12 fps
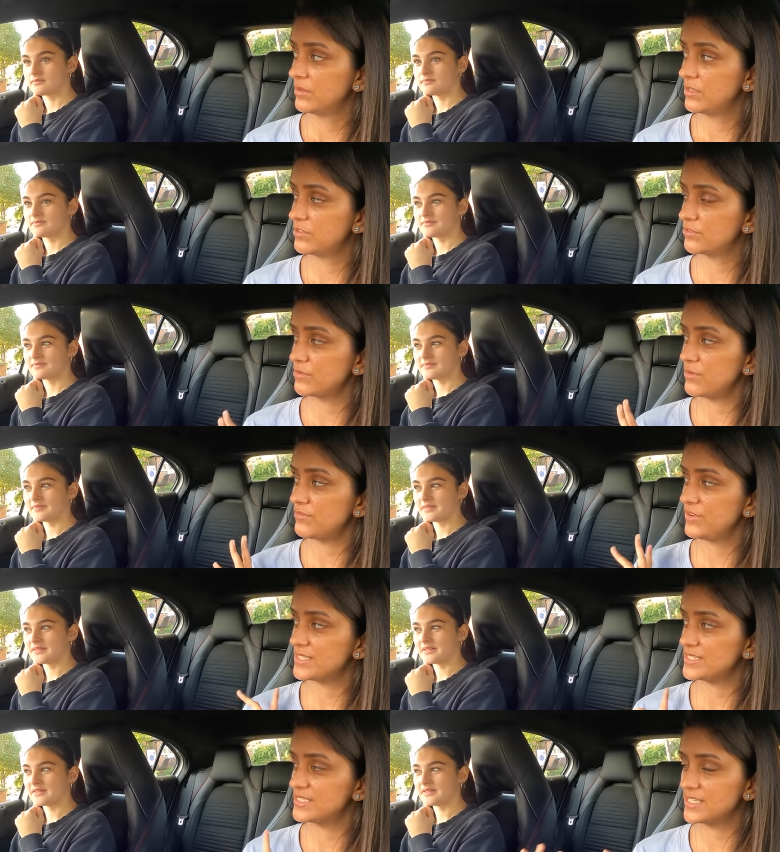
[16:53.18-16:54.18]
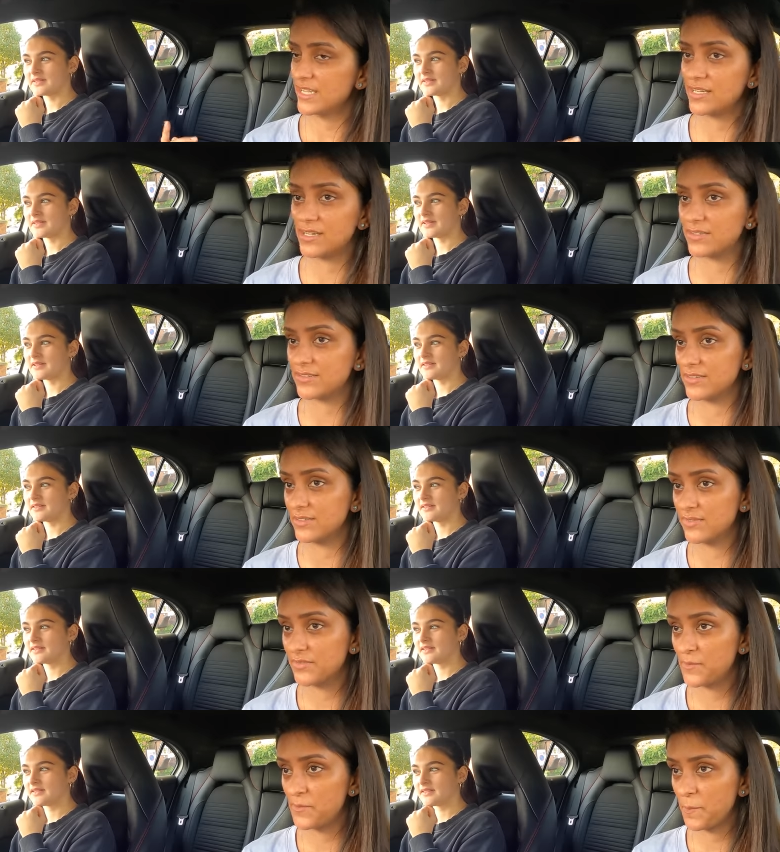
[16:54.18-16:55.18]
Speaker 1: This is from first and second lesson.
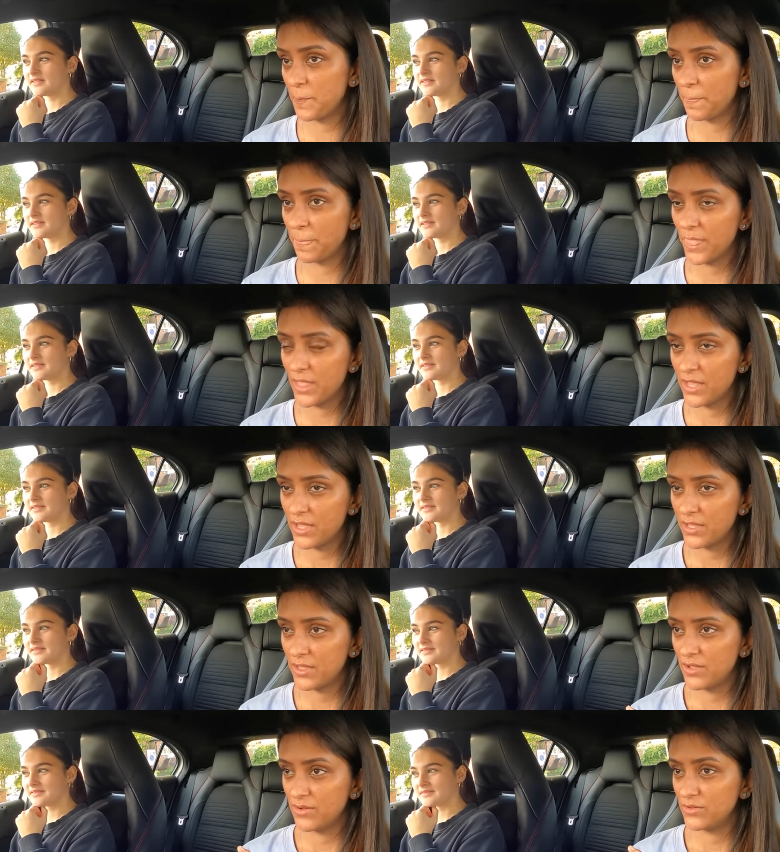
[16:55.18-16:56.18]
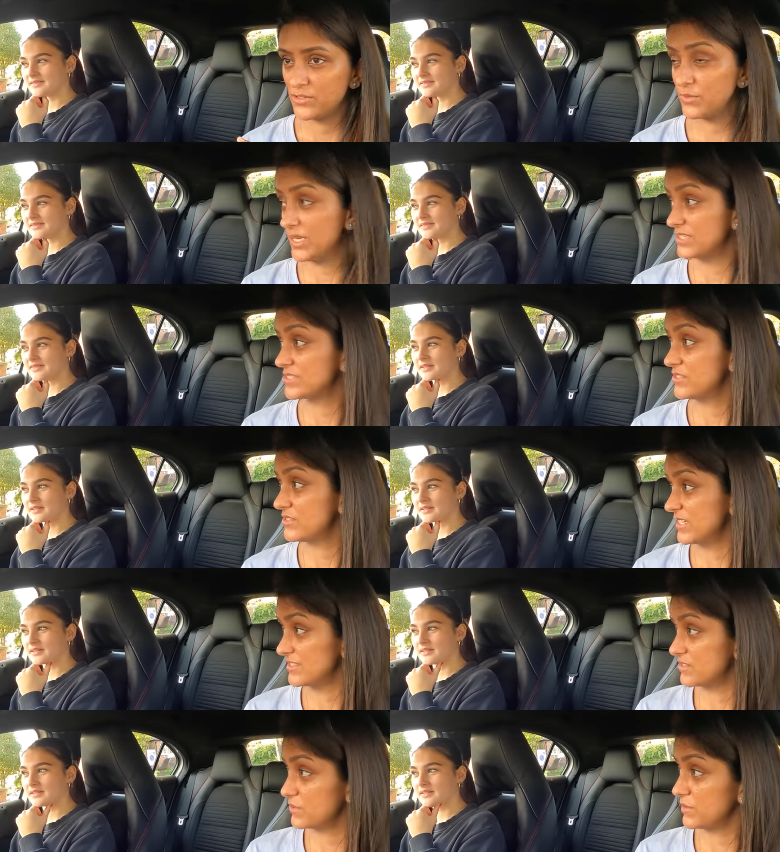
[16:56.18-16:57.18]
Do we like to do
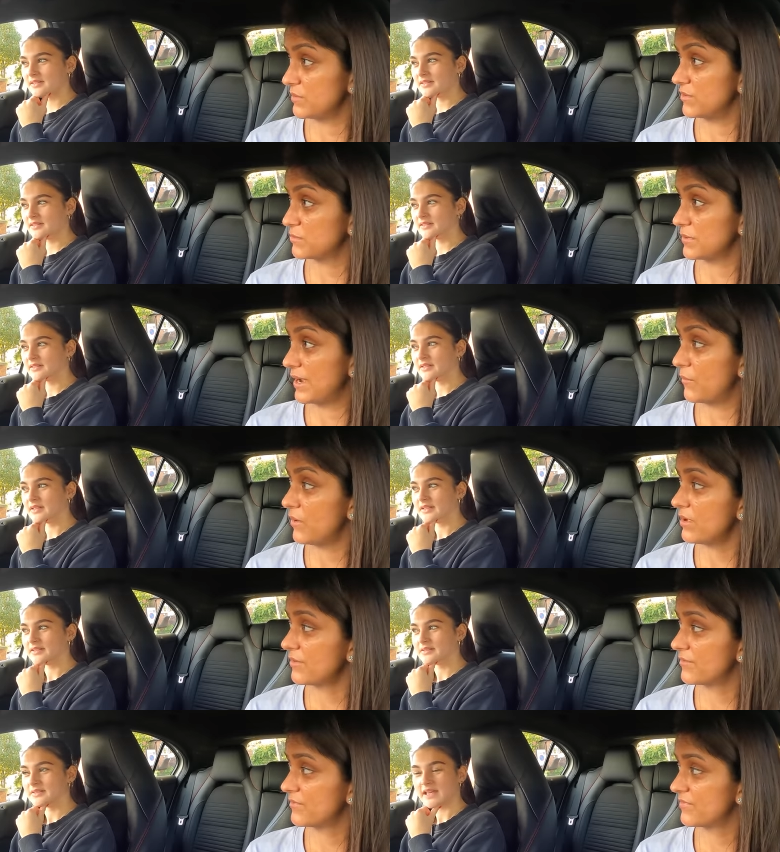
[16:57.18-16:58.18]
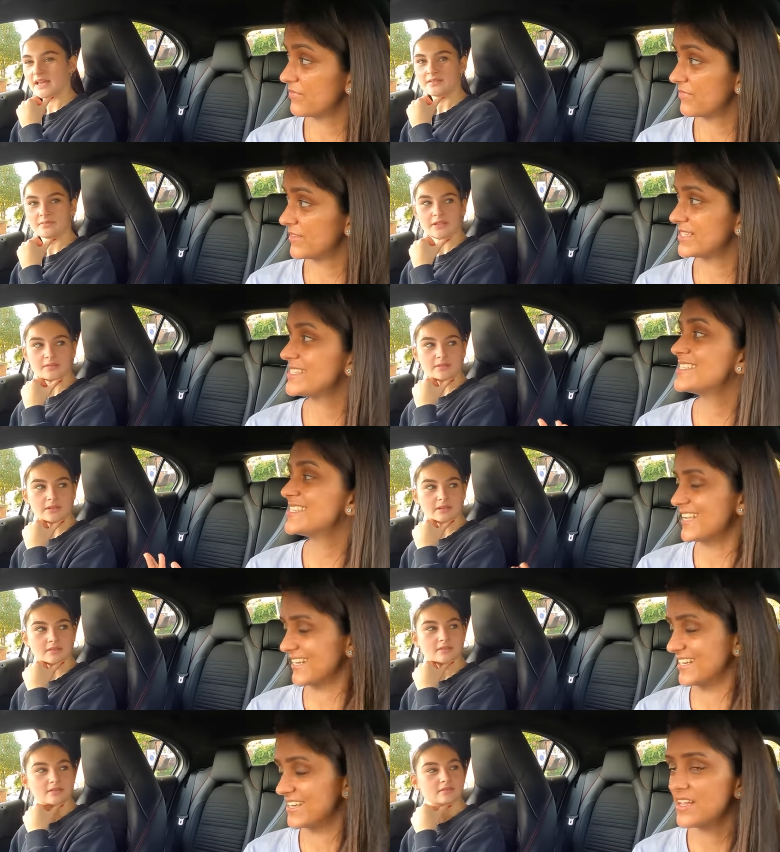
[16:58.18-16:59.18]
turns at twenty miles per
Speaker 2: hour? Like ten, maybe.
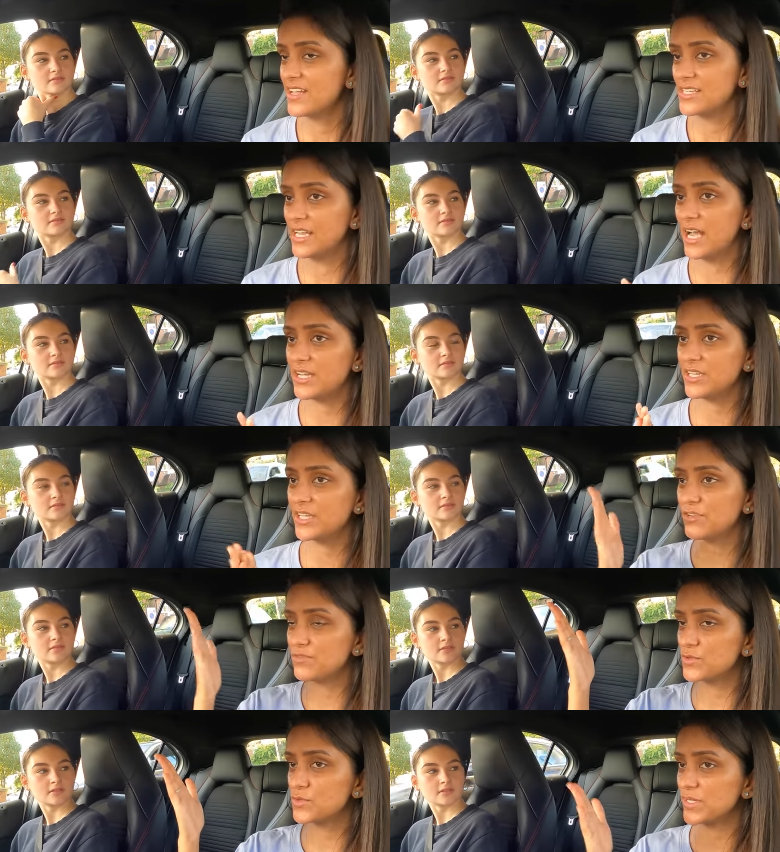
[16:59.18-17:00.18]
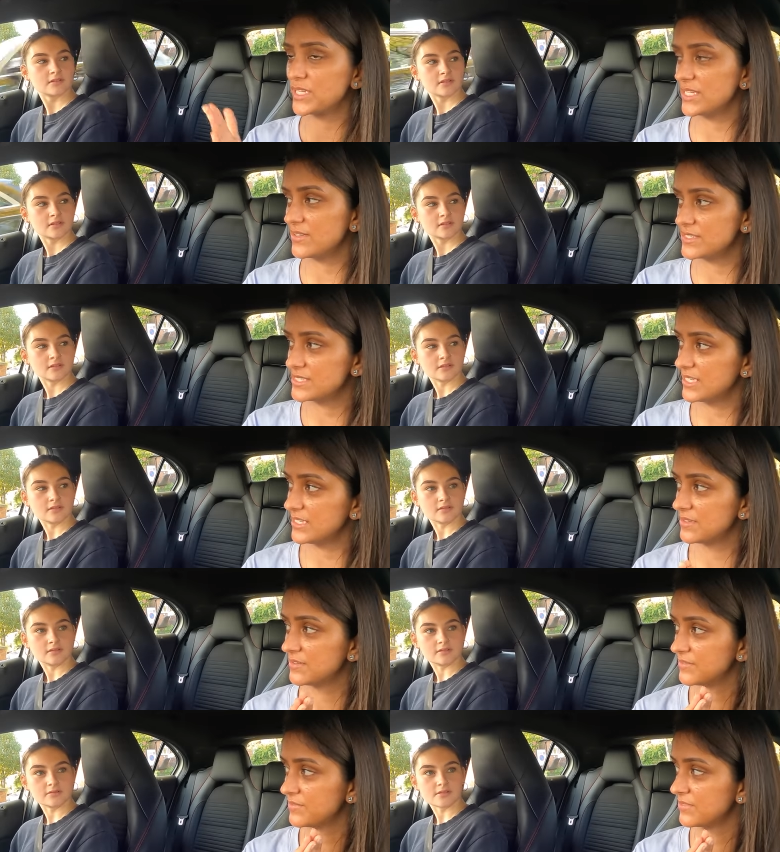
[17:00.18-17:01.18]
Speaker 1: Ten. Now, how do you go from twenty down to
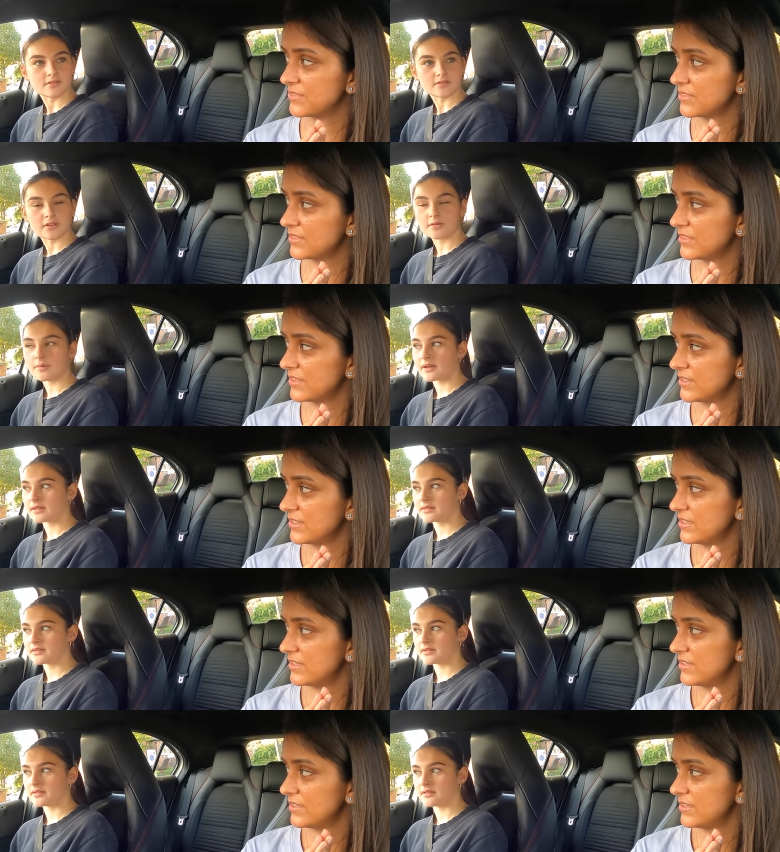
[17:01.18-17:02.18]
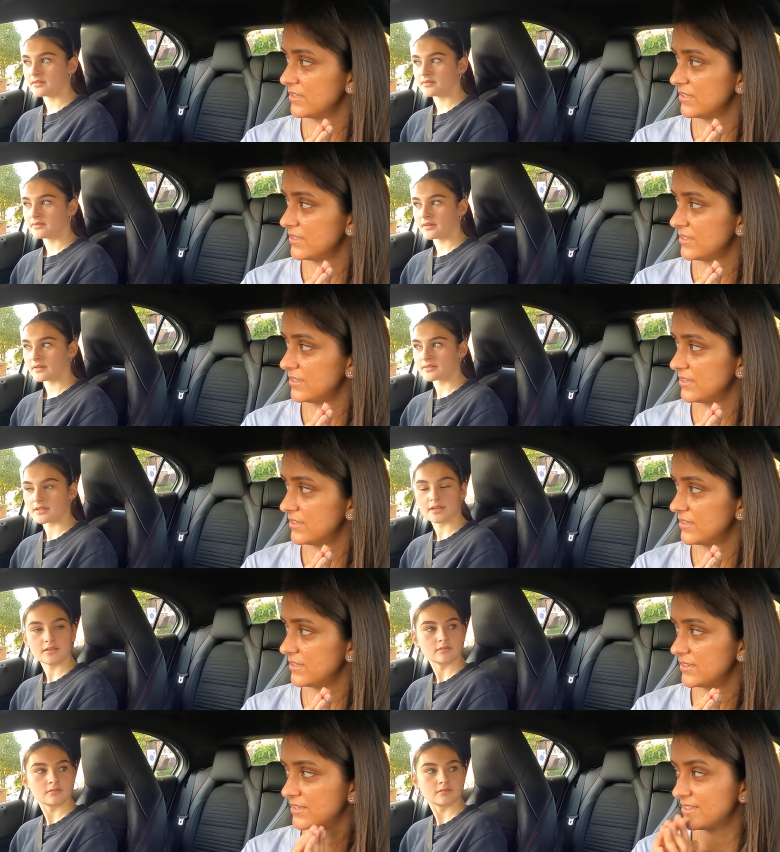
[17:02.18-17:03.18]
ten?
Speaker 2: Just go back into first gear.